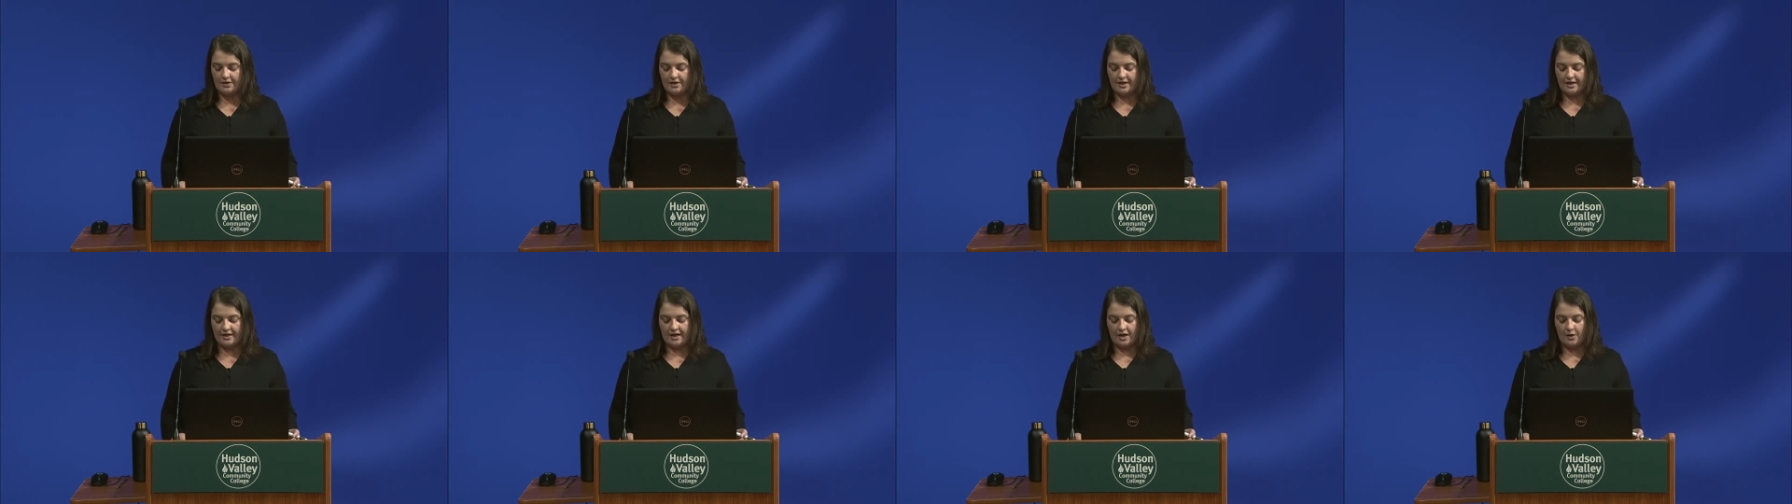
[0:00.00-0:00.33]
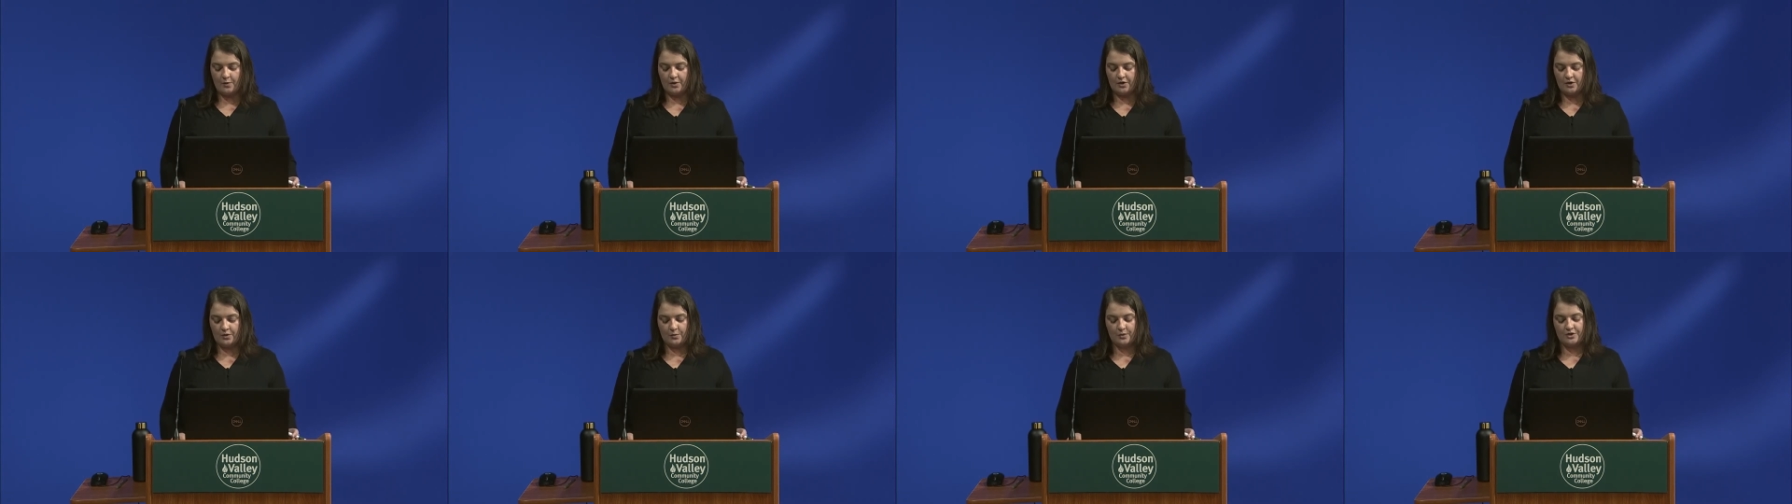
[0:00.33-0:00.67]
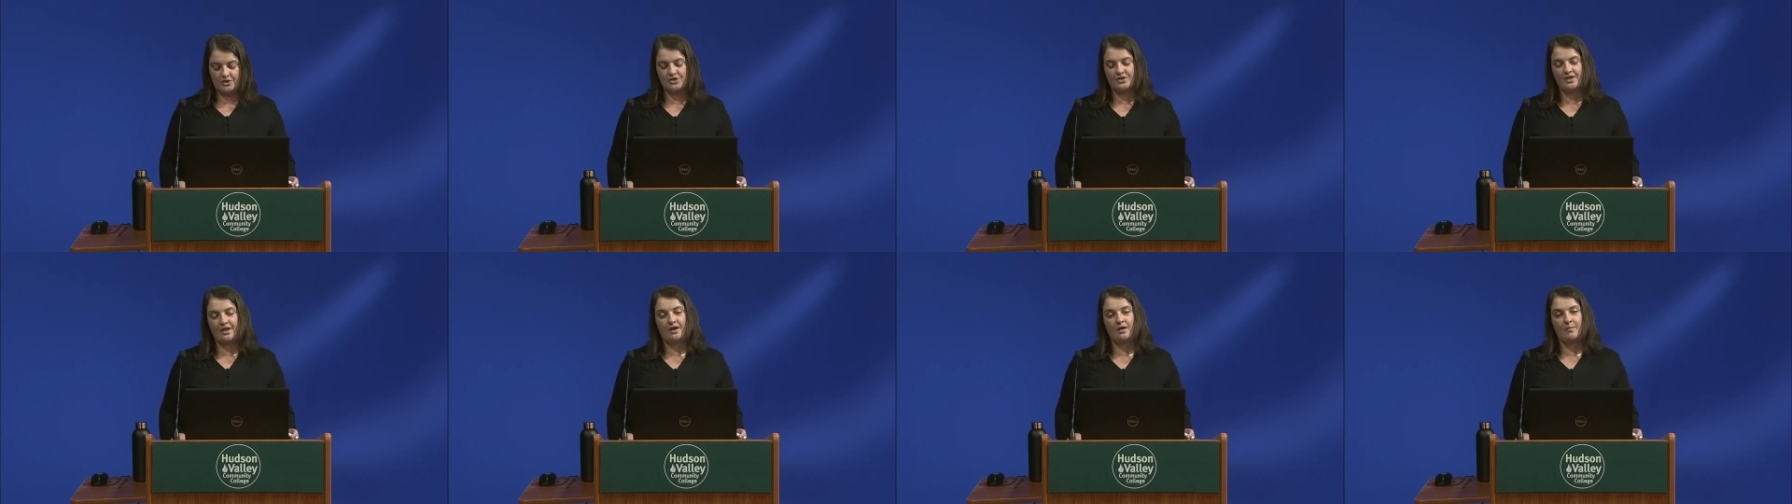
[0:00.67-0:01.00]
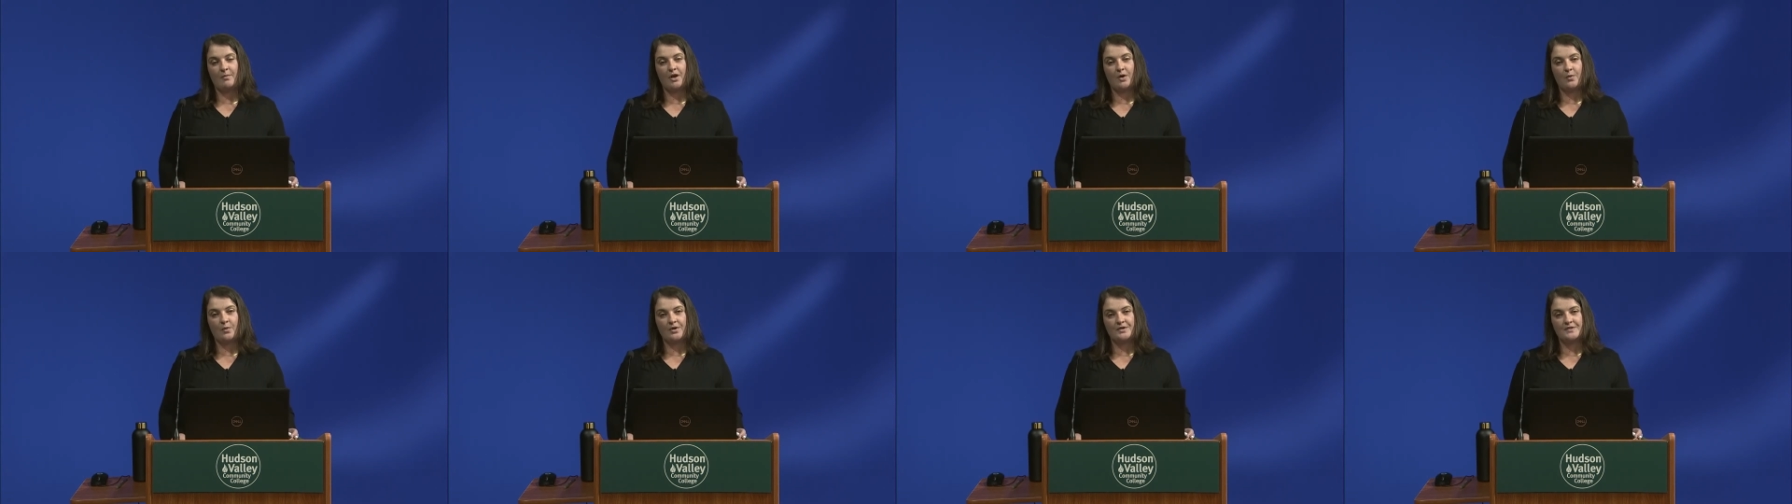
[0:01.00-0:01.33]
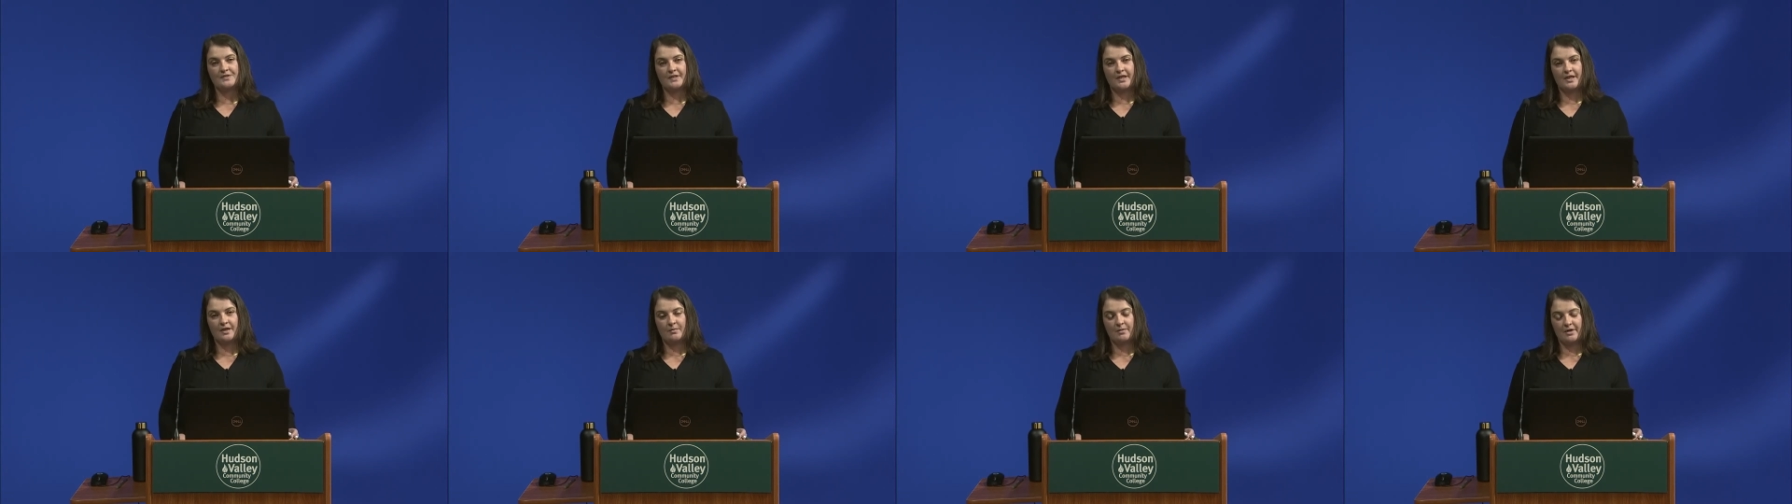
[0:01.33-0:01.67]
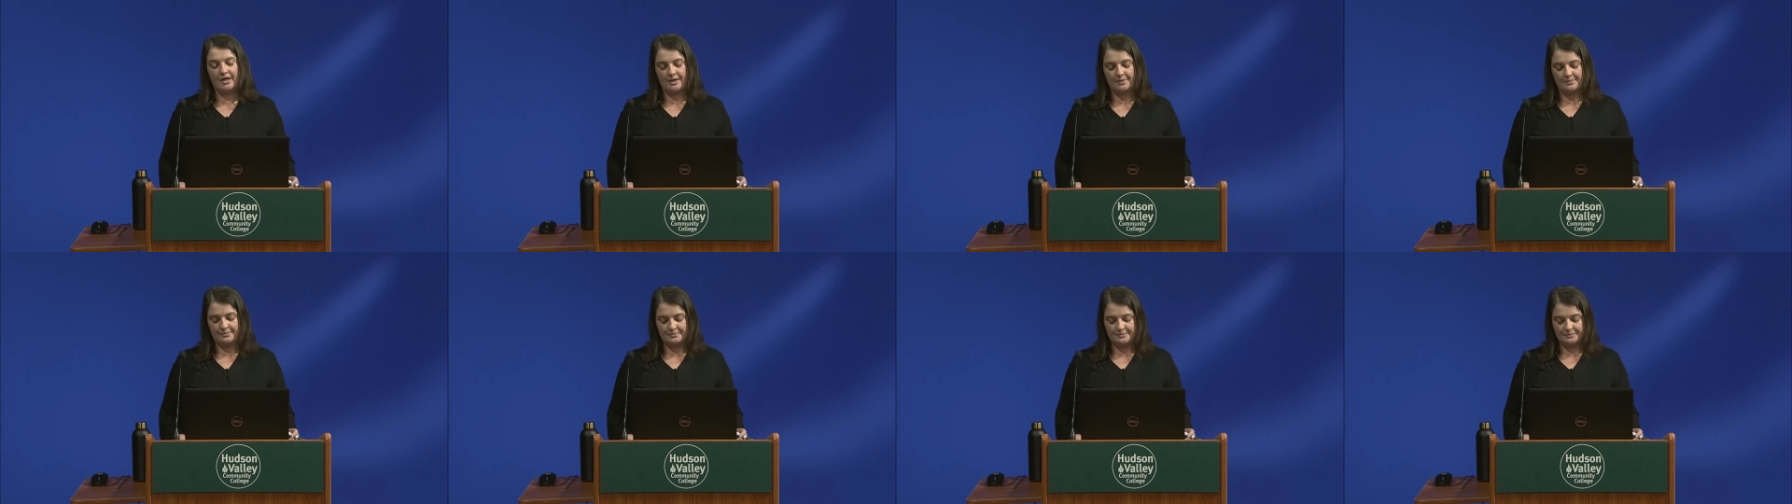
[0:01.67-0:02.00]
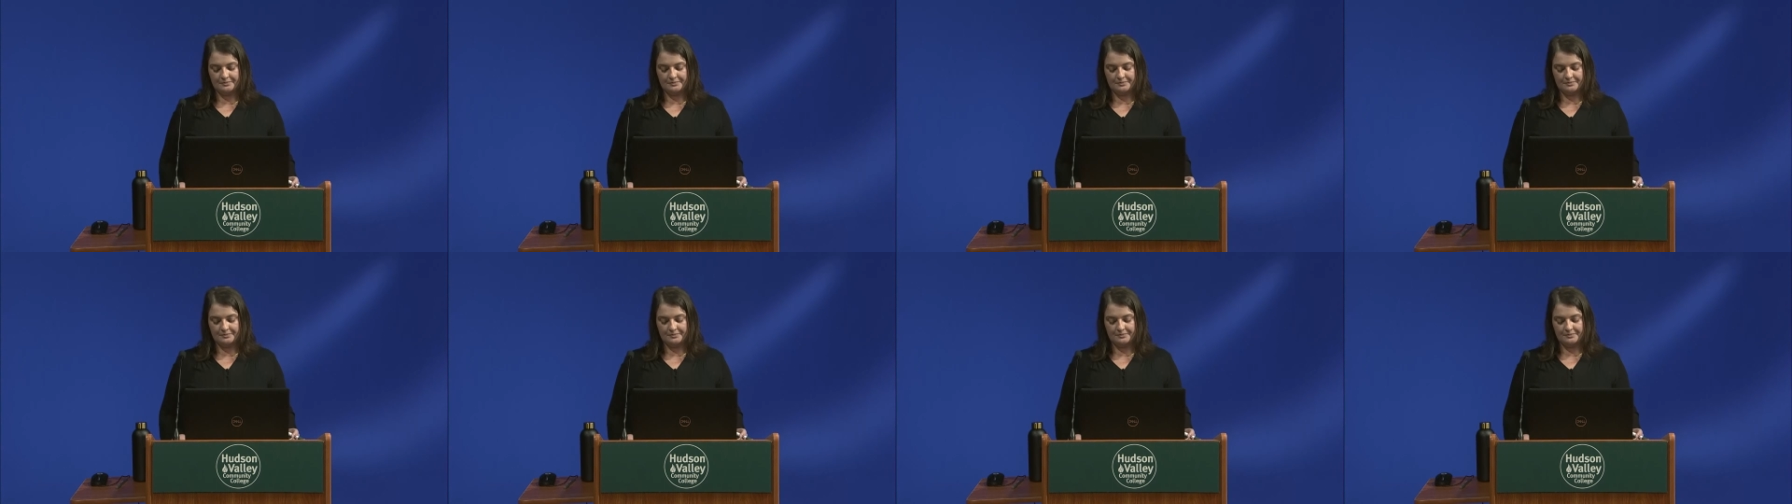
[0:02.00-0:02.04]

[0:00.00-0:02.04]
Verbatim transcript: and I wouldn't wish that on my worst enemy.